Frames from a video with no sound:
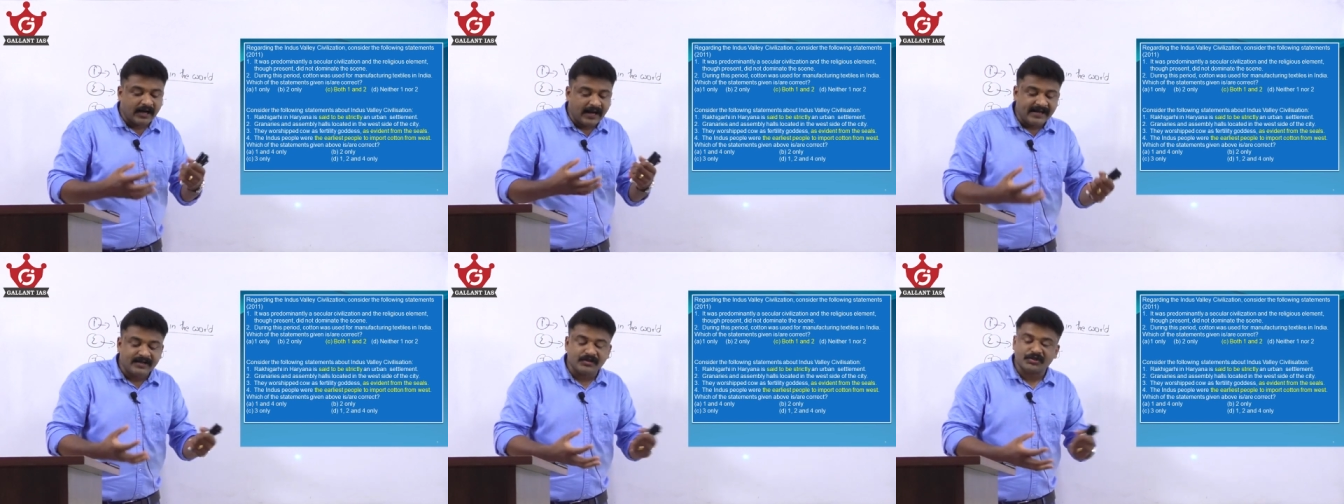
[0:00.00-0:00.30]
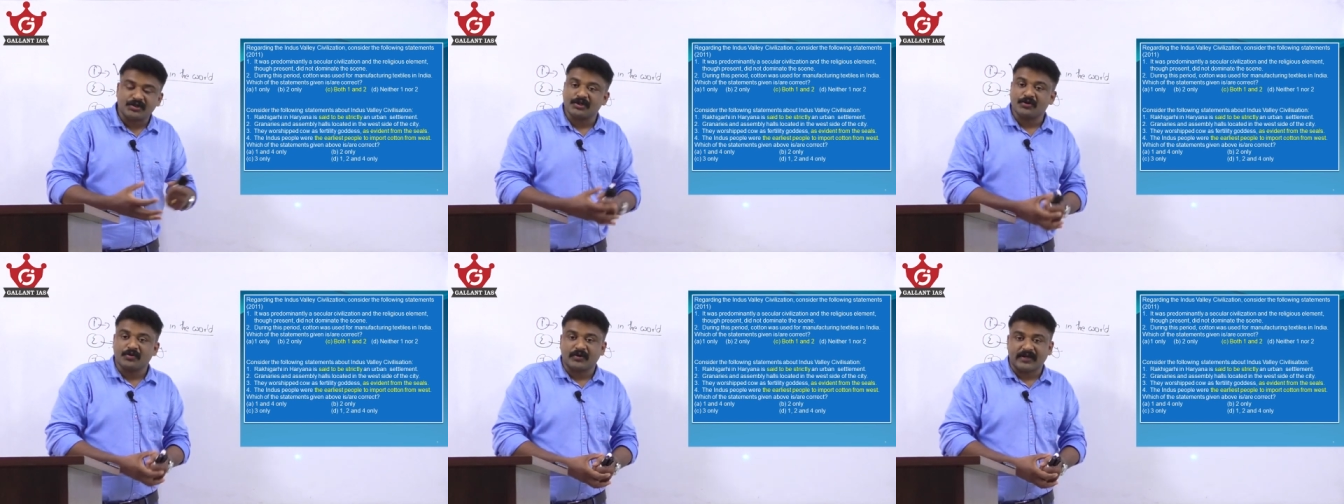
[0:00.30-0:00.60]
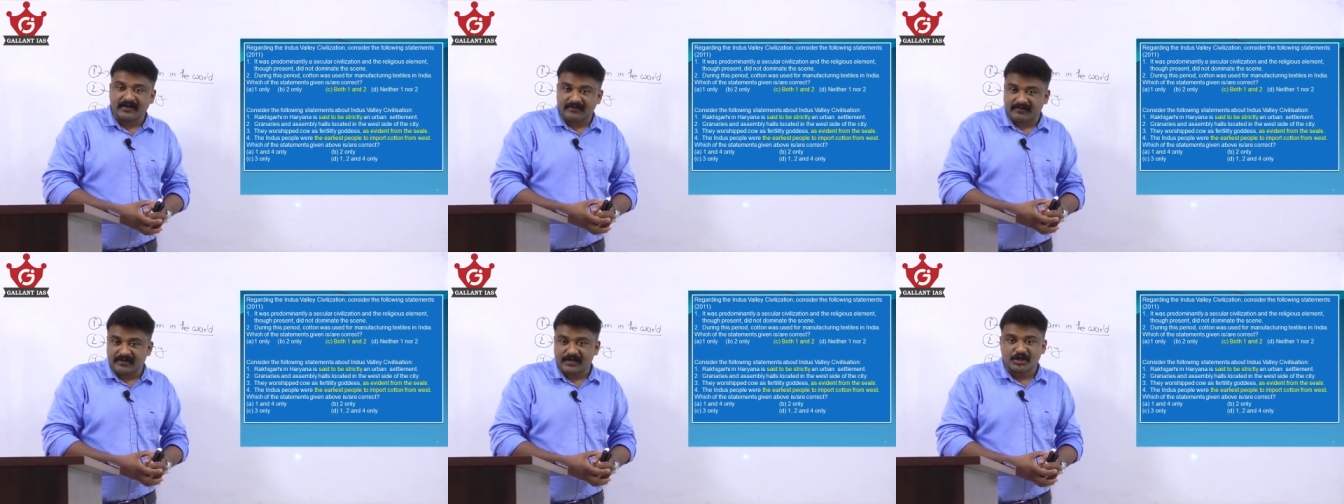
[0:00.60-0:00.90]
and you
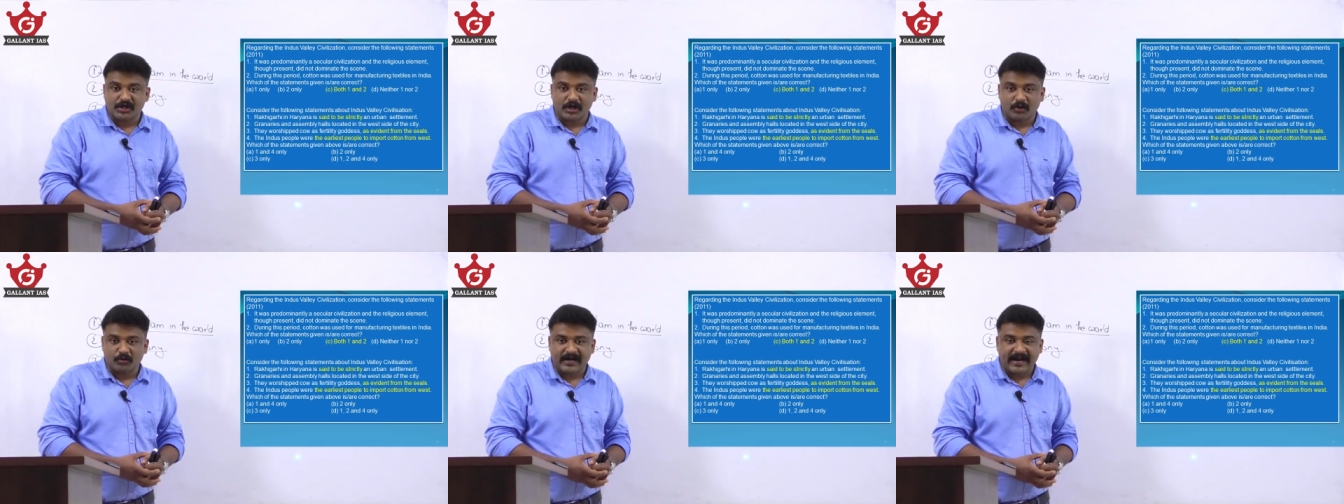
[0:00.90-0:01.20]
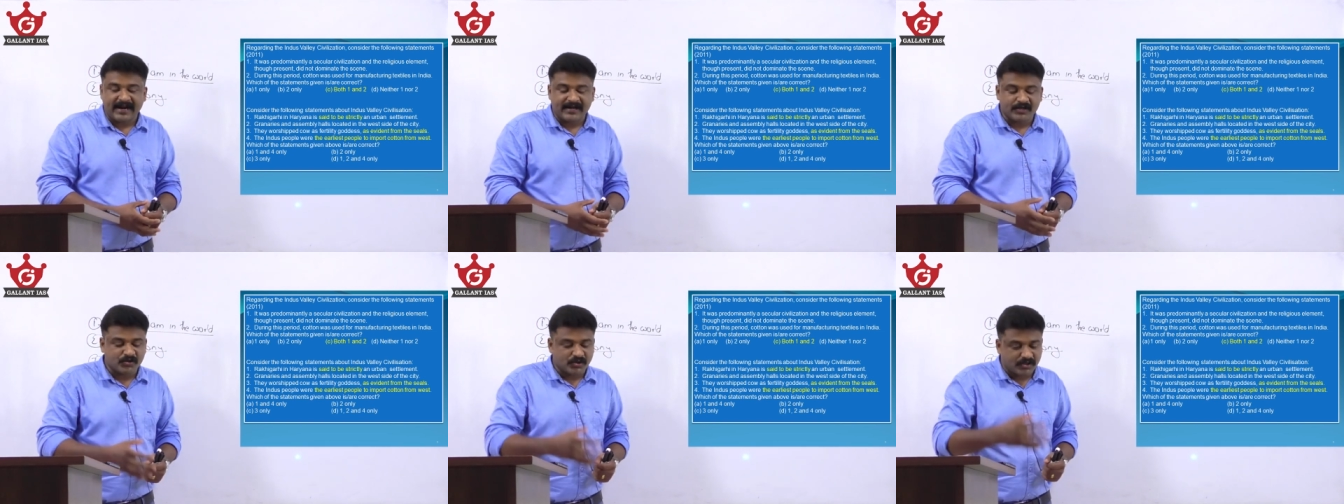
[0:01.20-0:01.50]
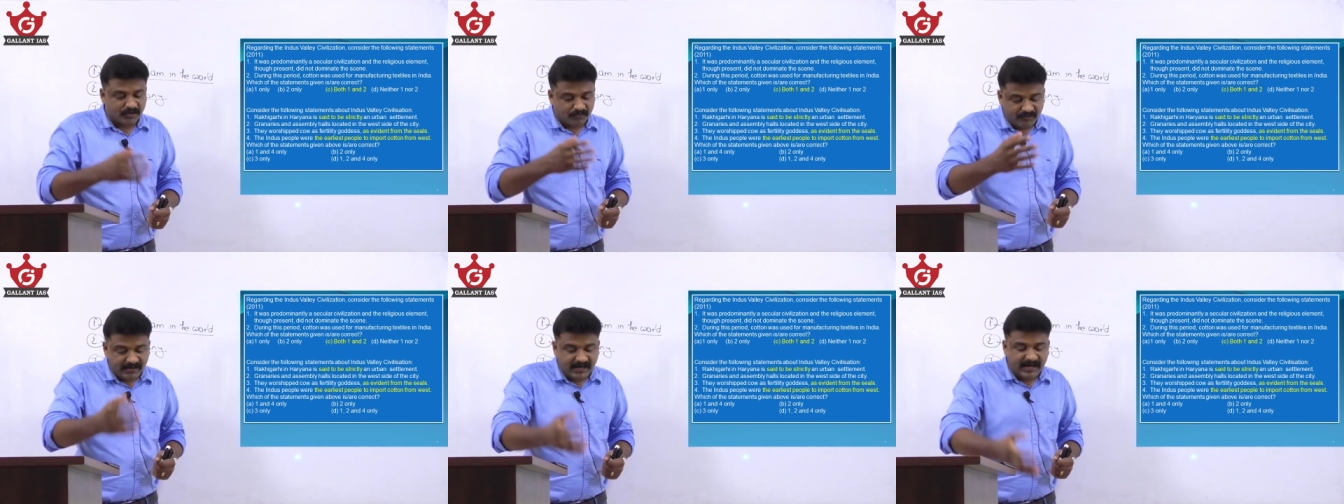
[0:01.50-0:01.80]
can reach out the
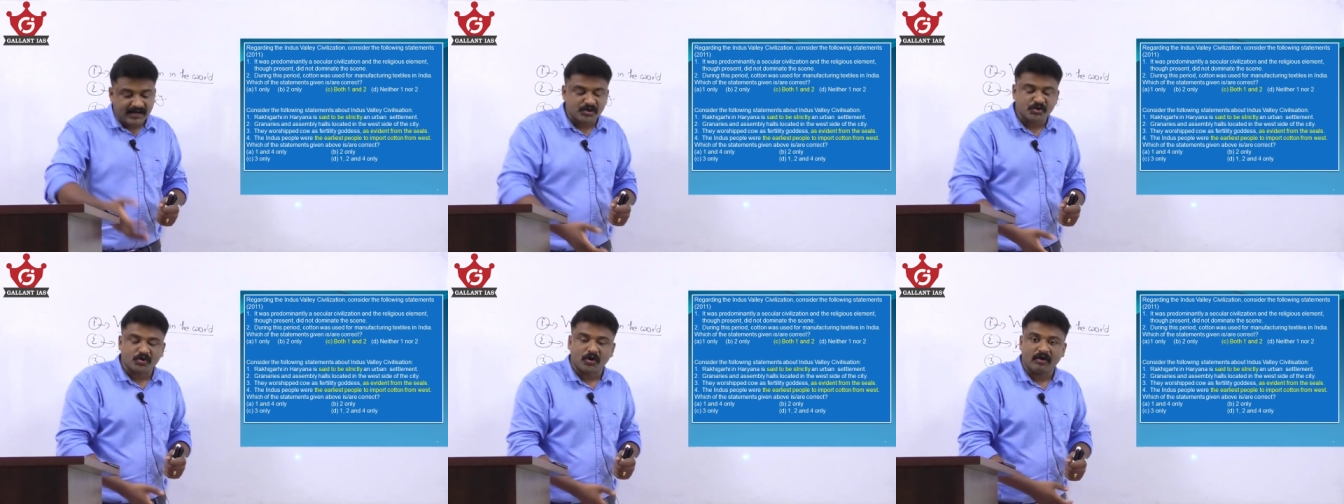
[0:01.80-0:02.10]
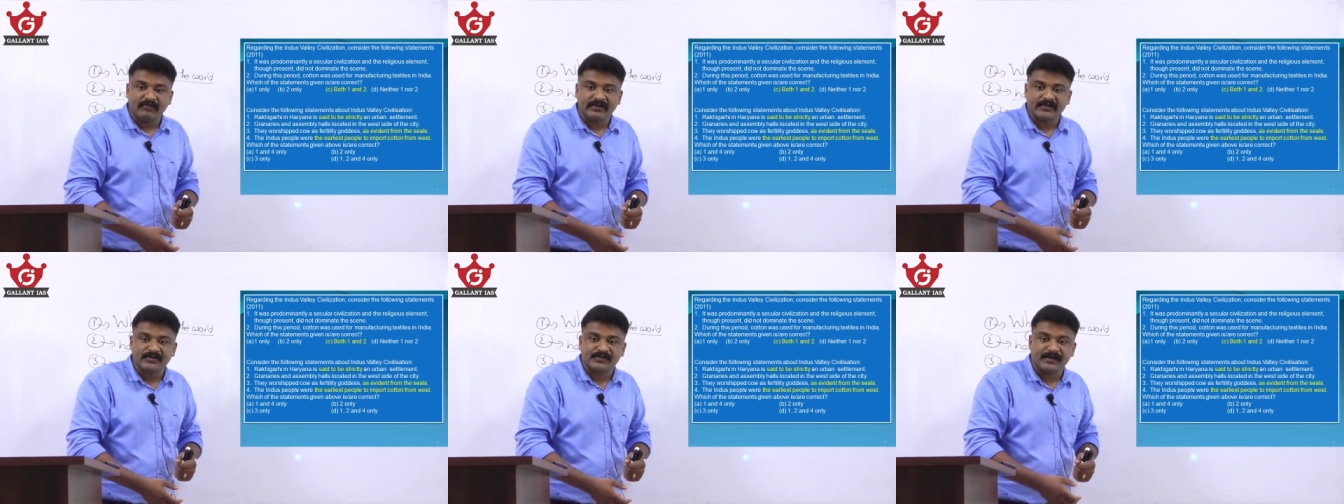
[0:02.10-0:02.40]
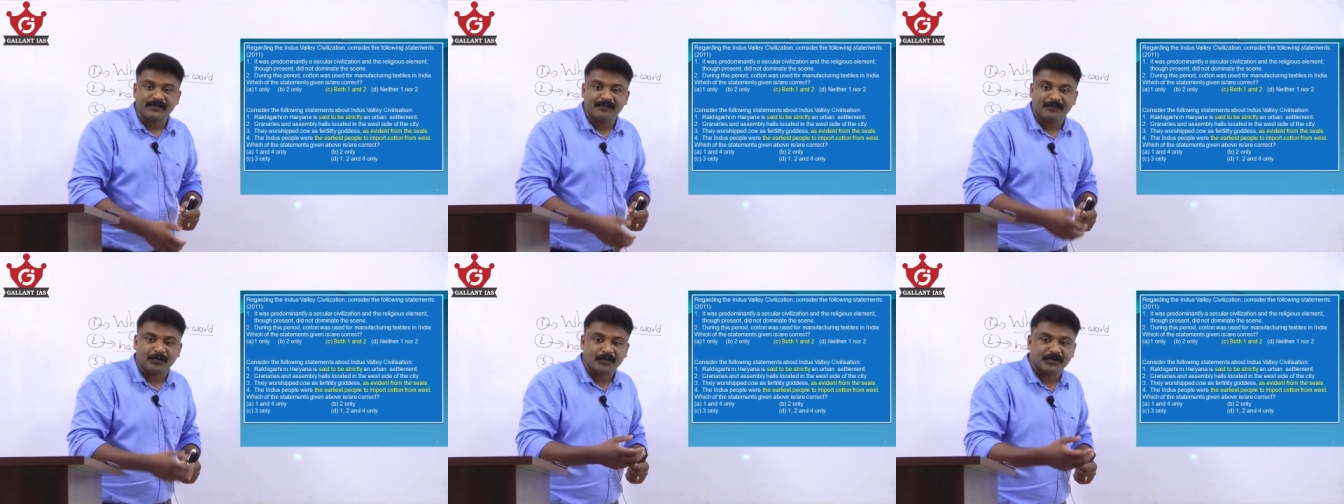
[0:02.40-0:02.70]
answer we are solving
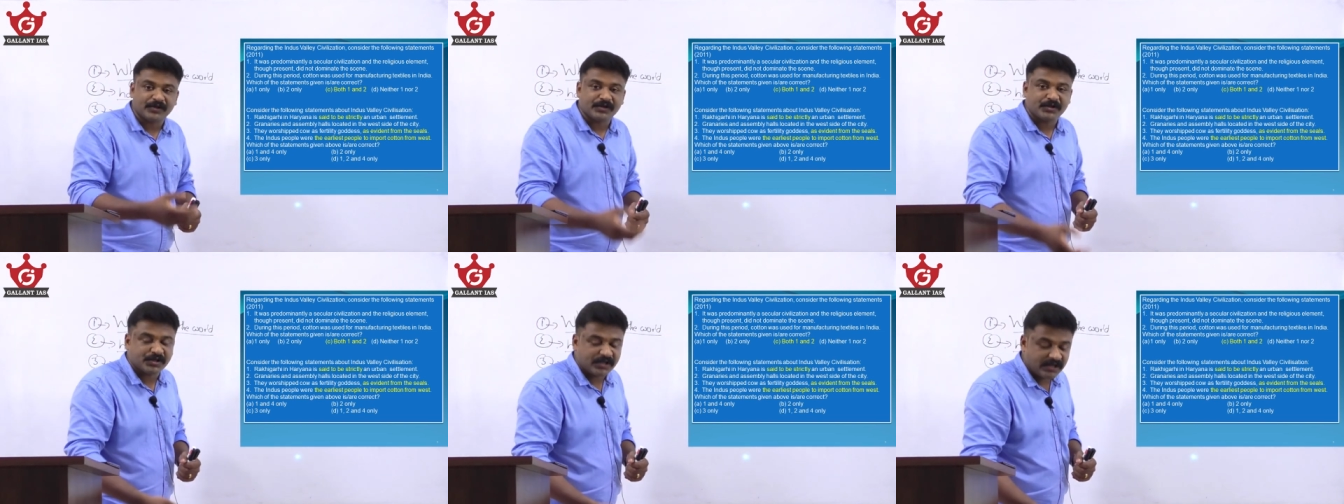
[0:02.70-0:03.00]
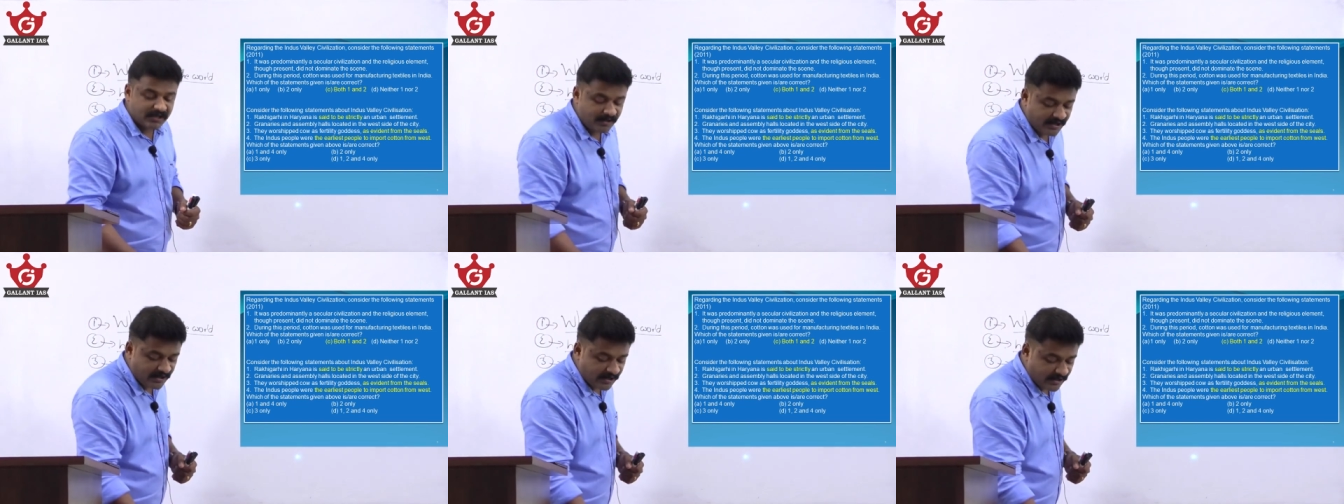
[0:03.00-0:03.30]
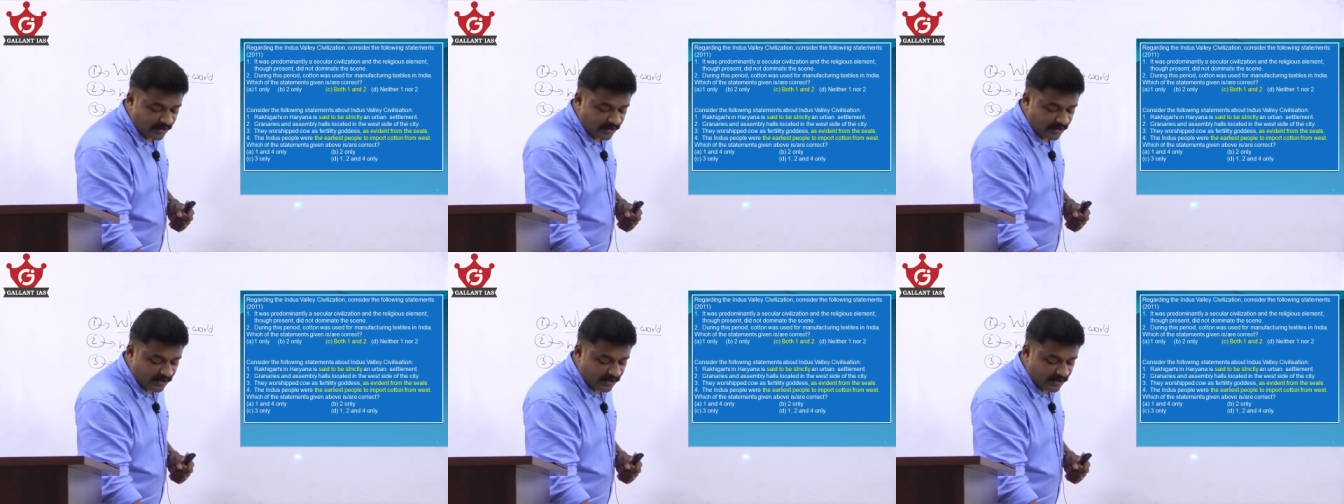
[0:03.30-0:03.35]
some potential